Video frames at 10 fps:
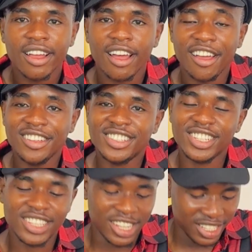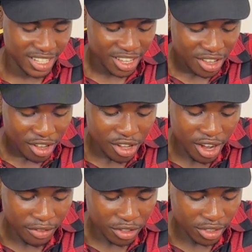Are you seeing that? All you
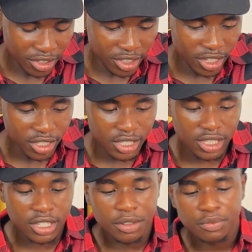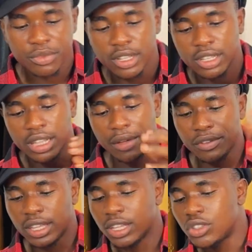have to do is just
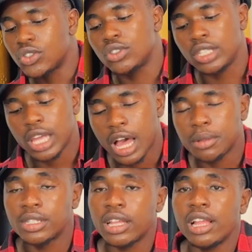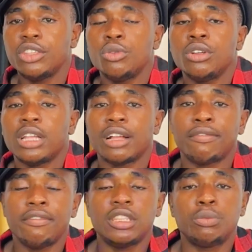navigate through the house, select the one that
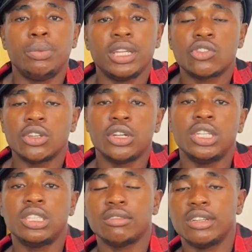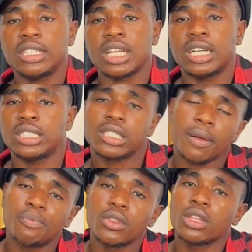fits best for your interest, and
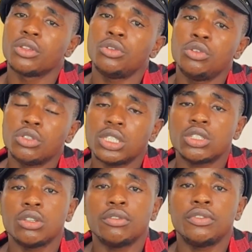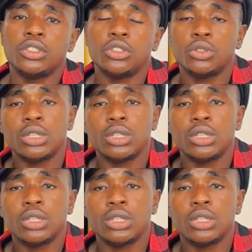you use it on your video.